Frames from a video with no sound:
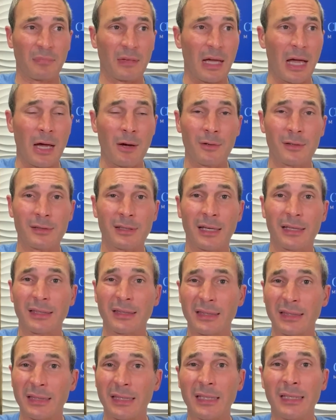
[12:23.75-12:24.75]
I was like,
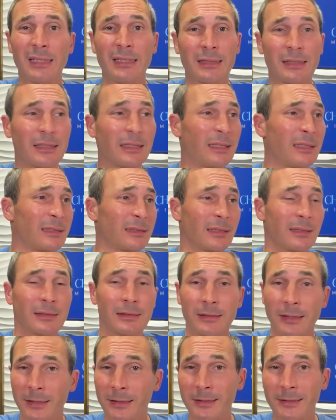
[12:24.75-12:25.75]
this is a
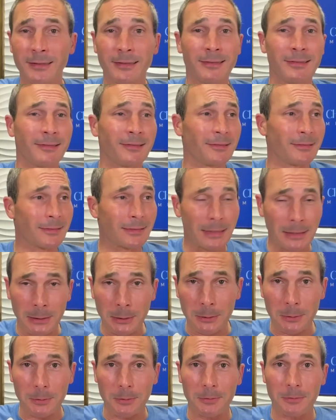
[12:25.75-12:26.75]
done
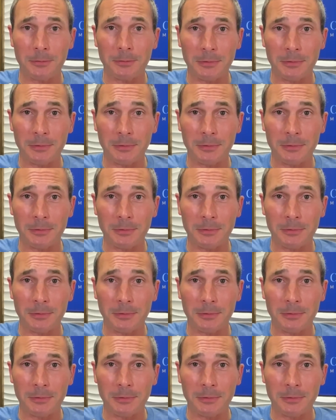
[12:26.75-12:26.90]
deal.